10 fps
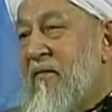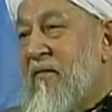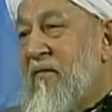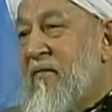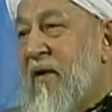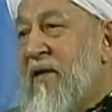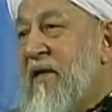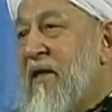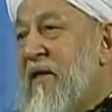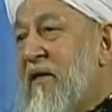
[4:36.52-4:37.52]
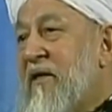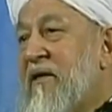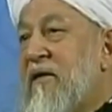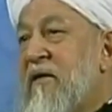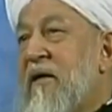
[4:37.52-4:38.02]
Whether it
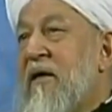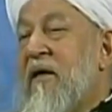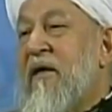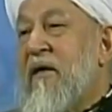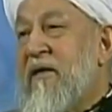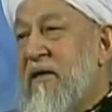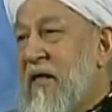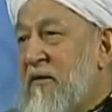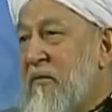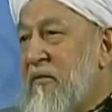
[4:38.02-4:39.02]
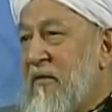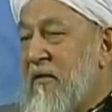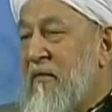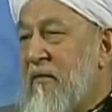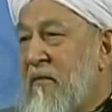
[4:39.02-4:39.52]
is a sex
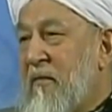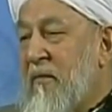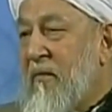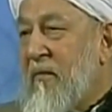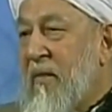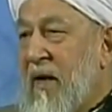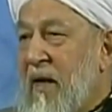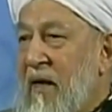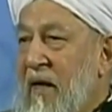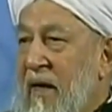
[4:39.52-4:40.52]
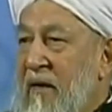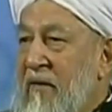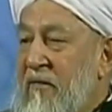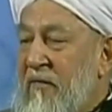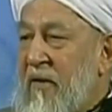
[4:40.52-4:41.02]
between male
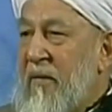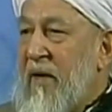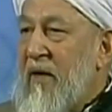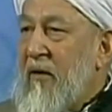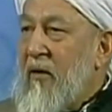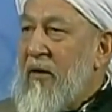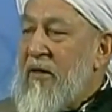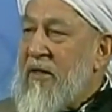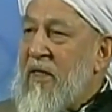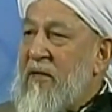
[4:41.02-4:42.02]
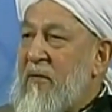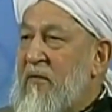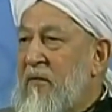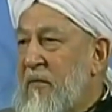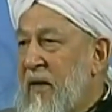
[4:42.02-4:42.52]
and female, or a sex
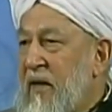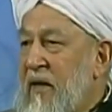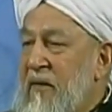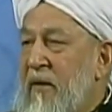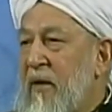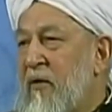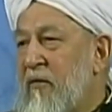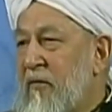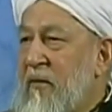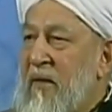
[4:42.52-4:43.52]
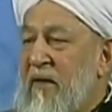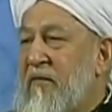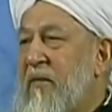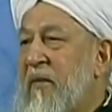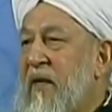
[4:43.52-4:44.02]
between male and male, or female and
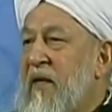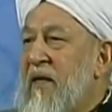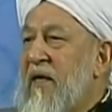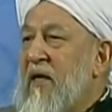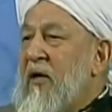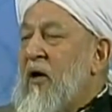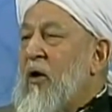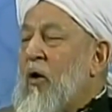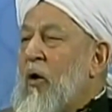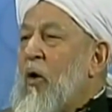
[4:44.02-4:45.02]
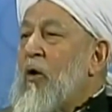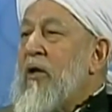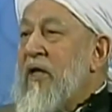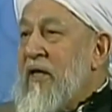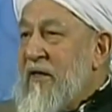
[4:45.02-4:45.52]
female, all
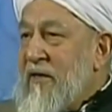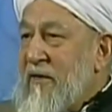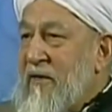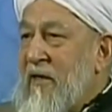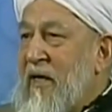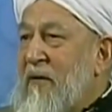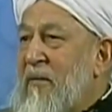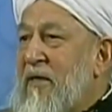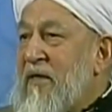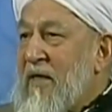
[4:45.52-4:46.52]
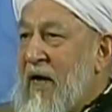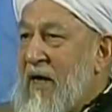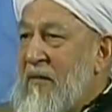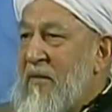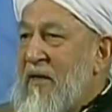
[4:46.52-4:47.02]
these can be
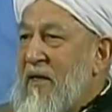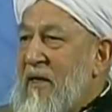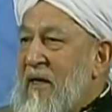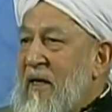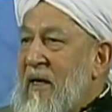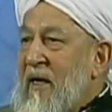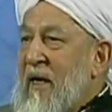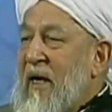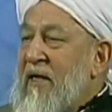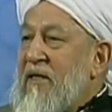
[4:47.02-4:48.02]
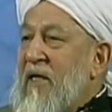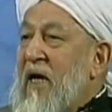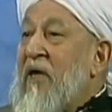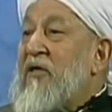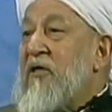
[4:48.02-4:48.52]
described as
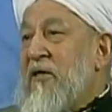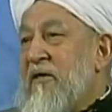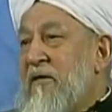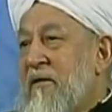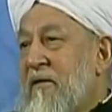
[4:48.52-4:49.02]
urges.